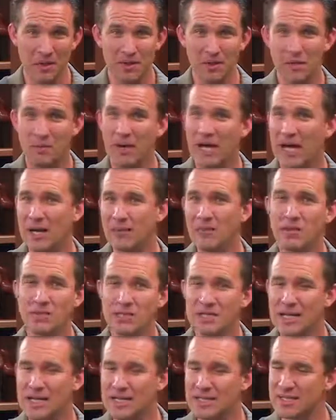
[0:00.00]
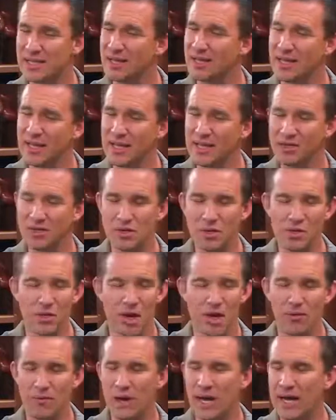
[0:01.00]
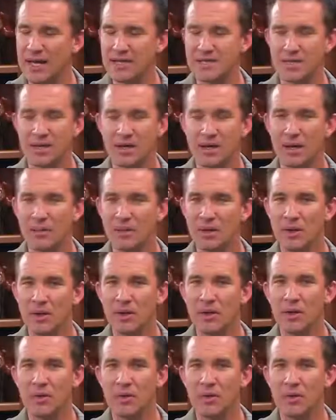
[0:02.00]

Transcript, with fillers: The Bible says the dead do not rise up,